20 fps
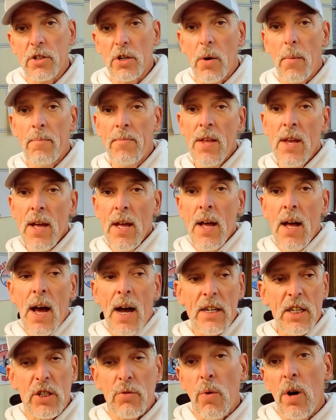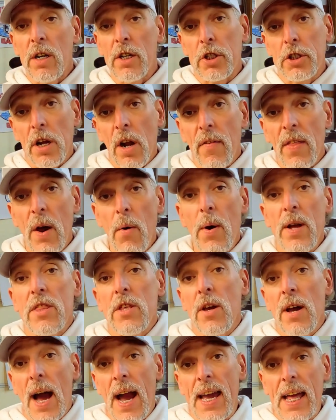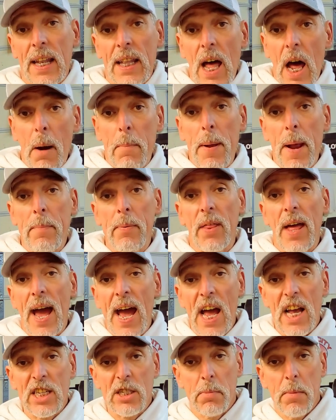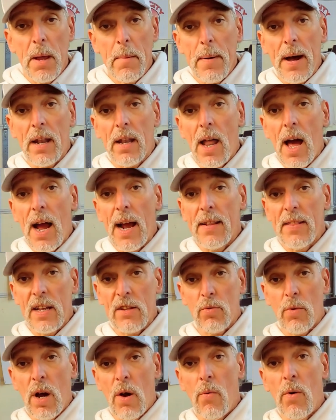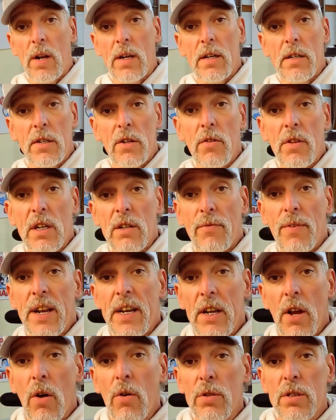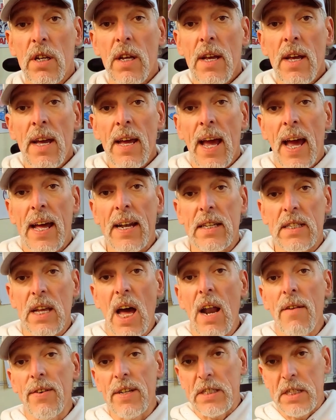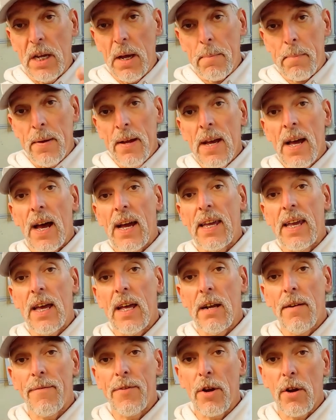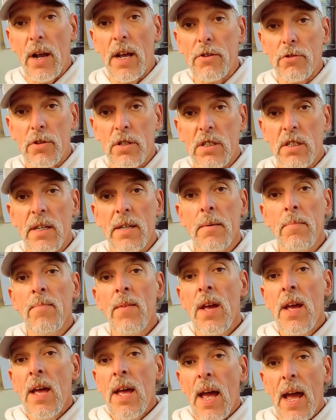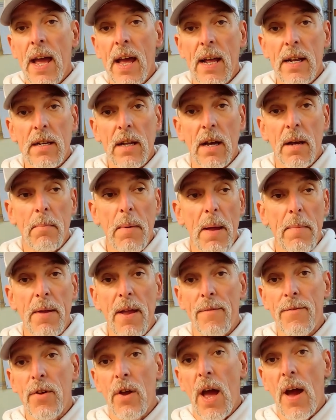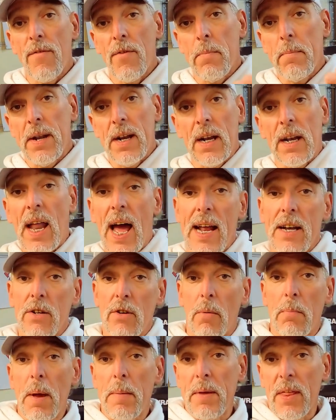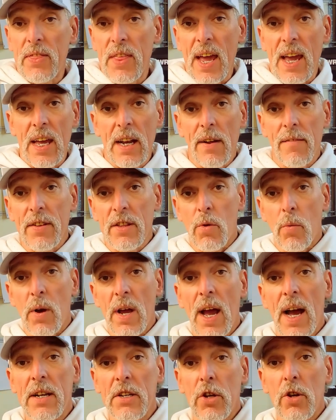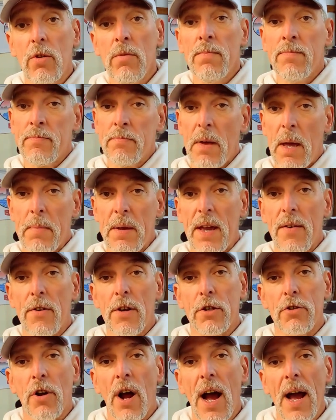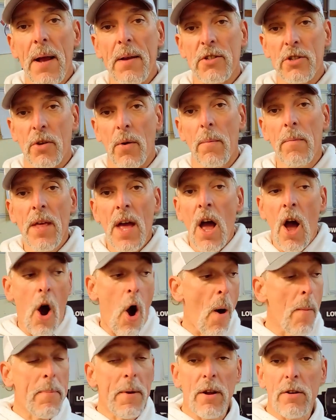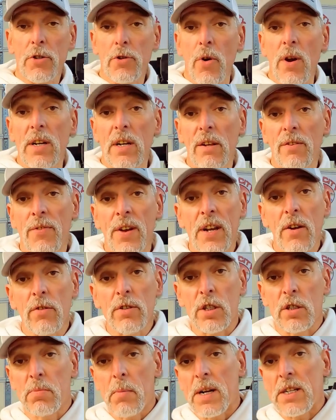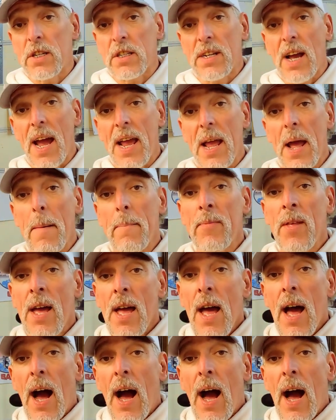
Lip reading: So I just wanted to share that with you. I get a lot of people that ask me about line. That's why I wanted to do these videos. And it's kind of a tip, again, if you're interested, and maybe if you haven't been enlightened on maybe thinking of it the way I do, maybe give it a try. So I hope you're enjoying these videos as much as I am.